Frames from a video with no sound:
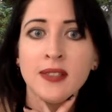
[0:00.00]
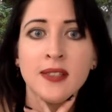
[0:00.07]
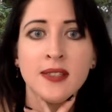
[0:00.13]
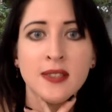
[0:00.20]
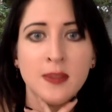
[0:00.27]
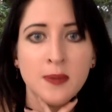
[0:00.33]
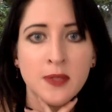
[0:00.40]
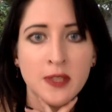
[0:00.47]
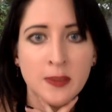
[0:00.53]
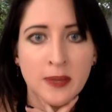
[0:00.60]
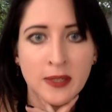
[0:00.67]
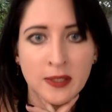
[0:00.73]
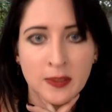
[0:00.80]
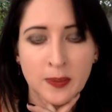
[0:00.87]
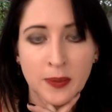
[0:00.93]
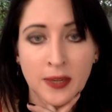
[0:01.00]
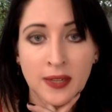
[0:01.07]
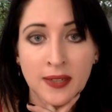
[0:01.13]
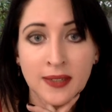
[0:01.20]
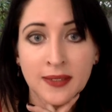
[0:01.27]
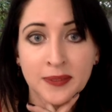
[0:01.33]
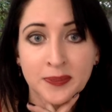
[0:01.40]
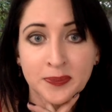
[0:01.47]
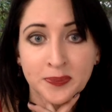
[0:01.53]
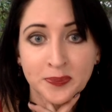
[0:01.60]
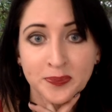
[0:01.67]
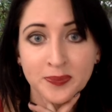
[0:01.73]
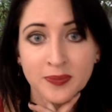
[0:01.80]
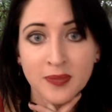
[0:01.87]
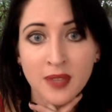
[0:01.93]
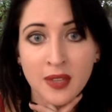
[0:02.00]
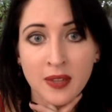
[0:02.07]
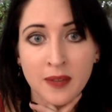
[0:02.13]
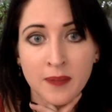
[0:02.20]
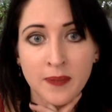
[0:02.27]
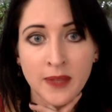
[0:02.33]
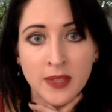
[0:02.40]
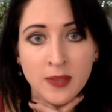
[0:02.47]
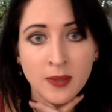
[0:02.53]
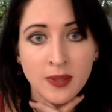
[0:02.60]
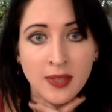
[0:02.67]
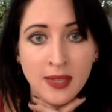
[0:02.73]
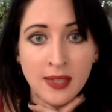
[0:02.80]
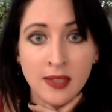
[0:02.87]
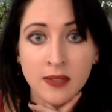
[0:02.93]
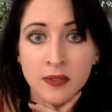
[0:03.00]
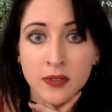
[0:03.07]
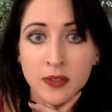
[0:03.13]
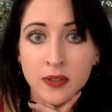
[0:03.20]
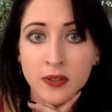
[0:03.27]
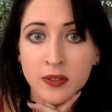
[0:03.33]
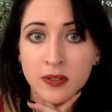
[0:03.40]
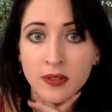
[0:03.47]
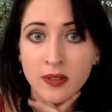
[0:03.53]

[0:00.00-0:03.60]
like someone's about to break in. That's what they lived through.